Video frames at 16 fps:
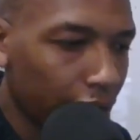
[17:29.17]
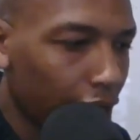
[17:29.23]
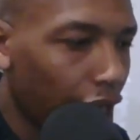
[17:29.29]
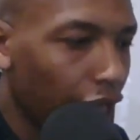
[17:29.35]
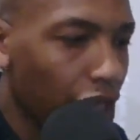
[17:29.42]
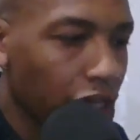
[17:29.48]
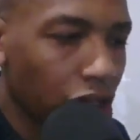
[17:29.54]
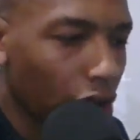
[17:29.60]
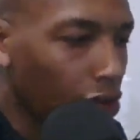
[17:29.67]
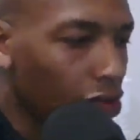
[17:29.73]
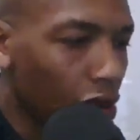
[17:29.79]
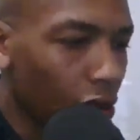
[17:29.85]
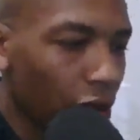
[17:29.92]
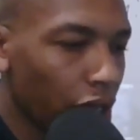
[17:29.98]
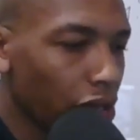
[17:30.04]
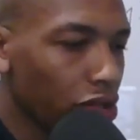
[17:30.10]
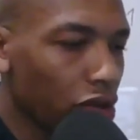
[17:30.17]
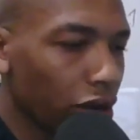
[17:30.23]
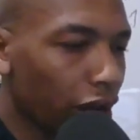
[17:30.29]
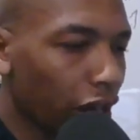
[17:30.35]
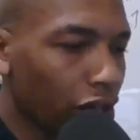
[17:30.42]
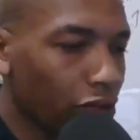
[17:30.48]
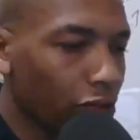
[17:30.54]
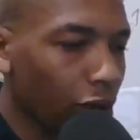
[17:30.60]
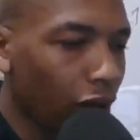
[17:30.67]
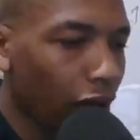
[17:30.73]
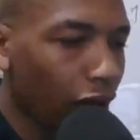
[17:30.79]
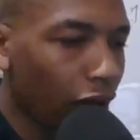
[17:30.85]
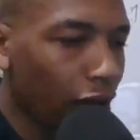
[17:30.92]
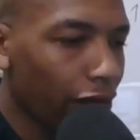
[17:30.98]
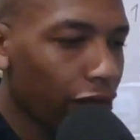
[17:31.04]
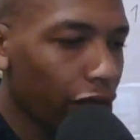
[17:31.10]
He don't know what he's doing. That's why
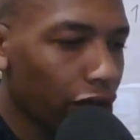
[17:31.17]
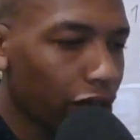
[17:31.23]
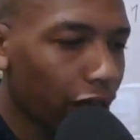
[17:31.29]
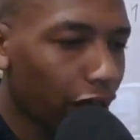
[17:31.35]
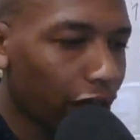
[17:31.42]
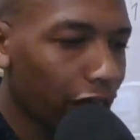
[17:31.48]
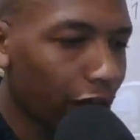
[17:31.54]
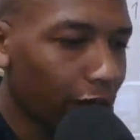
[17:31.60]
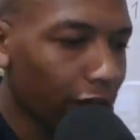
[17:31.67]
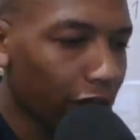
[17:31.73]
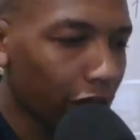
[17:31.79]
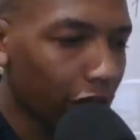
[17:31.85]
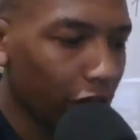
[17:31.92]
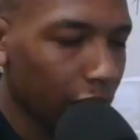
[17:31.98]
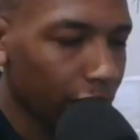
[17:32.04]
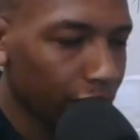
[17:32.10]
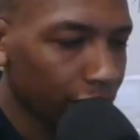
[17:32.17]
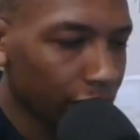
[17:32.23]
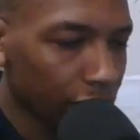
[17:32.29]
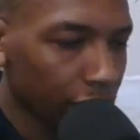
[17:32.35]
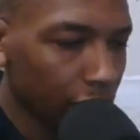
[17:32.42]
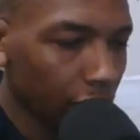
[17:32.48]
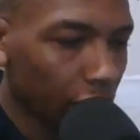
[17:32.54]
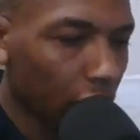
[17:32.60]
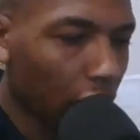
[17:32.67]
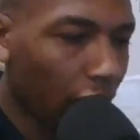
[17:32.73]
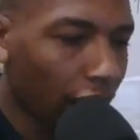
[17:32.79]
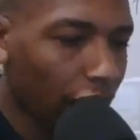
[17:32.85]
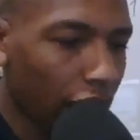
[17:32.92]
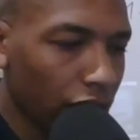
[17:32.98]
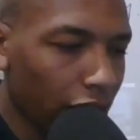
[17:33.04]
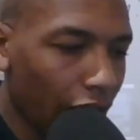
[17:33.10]
at first I kept saying, "Oh,
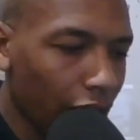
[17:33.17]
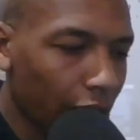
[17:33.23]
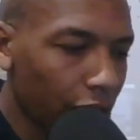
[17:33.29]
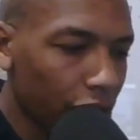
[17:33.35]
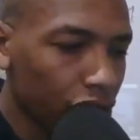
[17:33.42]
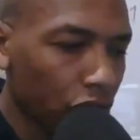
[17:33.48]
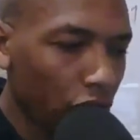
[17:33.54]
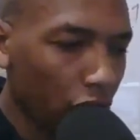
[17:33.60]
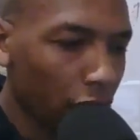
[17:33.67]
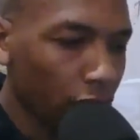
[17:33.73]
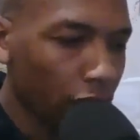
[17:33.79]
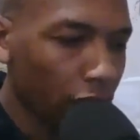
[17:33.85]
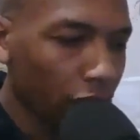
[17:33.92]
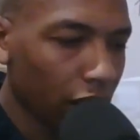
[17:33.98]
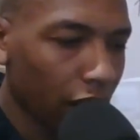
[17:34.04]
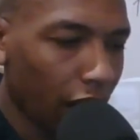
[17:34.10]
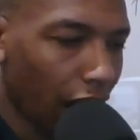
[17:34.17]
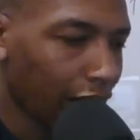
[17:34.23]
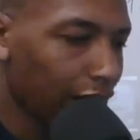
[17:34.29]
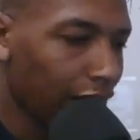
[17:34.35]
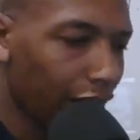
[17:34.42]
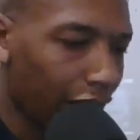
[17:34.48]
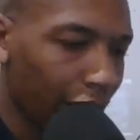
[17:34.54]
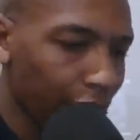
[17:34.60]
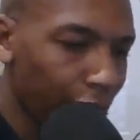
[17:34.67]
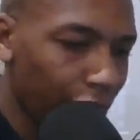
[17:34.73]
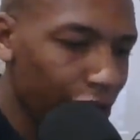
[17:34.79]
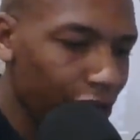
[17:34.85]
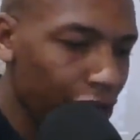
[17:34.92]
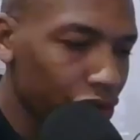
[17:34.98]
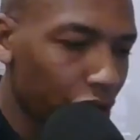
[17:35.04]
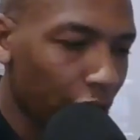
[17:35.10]
I could rock with Trump. I think I can
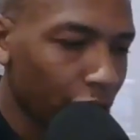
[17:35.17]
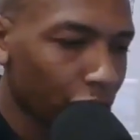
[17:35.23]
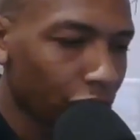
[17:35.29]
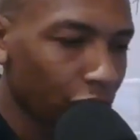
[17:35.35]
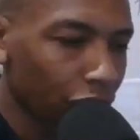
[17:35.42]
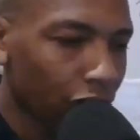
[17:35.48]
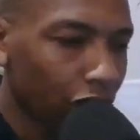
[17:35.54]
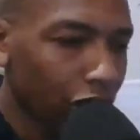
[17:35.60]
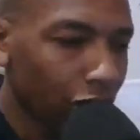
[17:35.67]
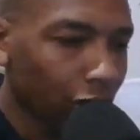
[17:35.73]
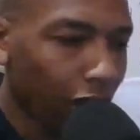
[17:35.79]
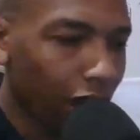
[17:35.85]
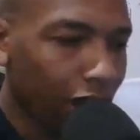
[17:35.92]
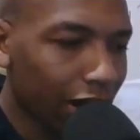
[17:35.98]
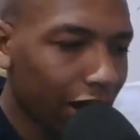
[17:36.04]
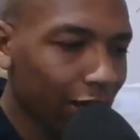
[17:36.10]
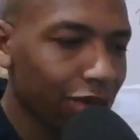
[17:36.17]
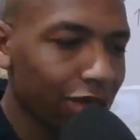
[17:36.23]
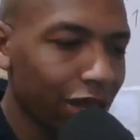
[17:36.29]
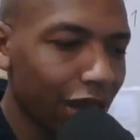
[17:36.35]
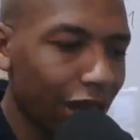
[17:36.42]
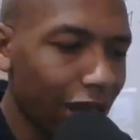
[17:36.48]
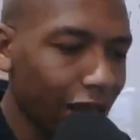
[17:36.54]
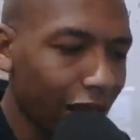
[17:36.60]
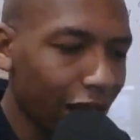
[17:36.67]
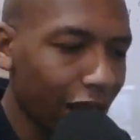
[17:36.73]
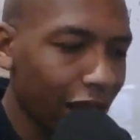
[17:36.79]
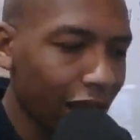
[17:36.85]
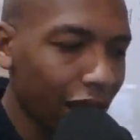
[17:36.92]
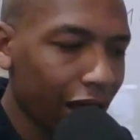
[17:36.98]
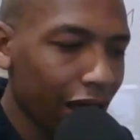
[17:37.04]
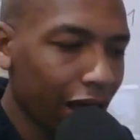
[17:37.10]
mess with Trump." The reason why I kept saying
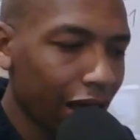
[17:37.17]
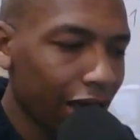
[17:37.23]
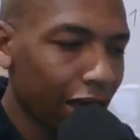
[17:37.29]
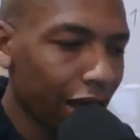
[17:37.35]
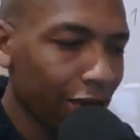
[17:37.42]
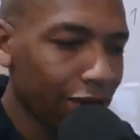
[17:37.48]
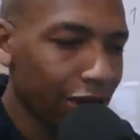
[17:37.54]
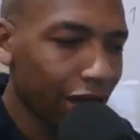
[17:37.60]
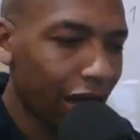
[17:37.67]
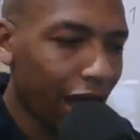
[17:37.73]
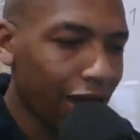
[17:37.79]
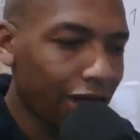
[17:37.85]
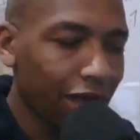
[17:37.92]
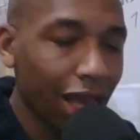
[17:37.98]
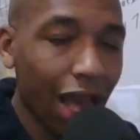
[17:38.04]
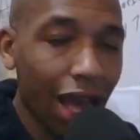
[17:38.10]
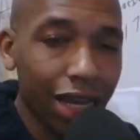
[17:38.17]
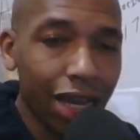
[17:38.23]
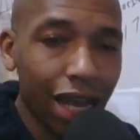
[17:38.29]
that, it kept saying I think